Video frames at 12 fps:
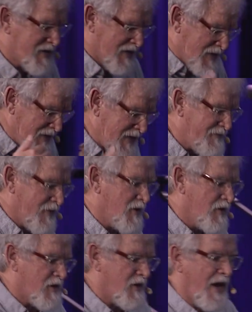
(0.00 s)
to live and
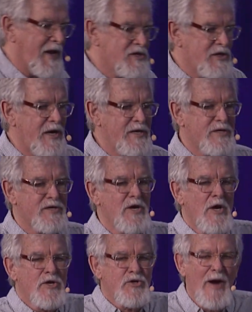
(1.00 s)
look like Jesus,
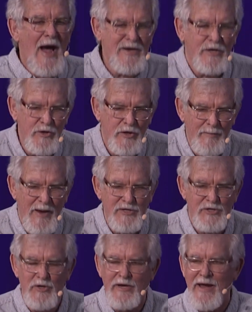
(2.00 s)
trying to do the
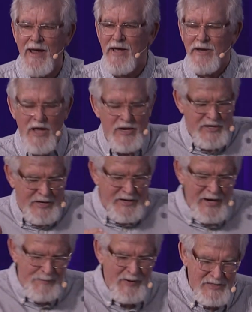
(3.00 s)
best you can to
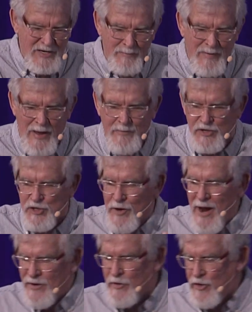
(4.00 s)
keep his commandments,
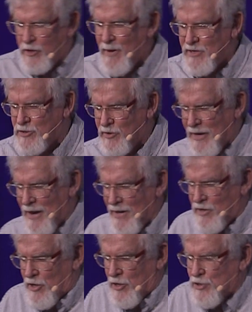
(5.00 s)
trying to do the best you can
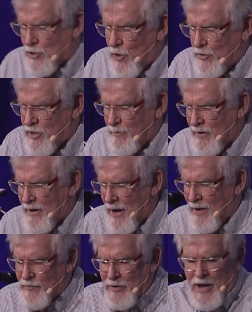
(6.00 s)
to control your
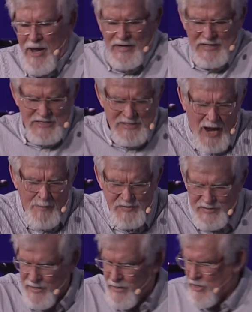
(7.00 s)
behavior, to stop
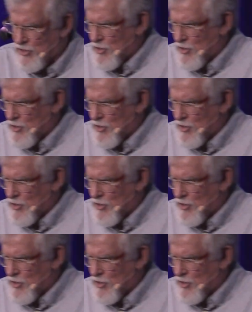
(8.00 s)
sinning and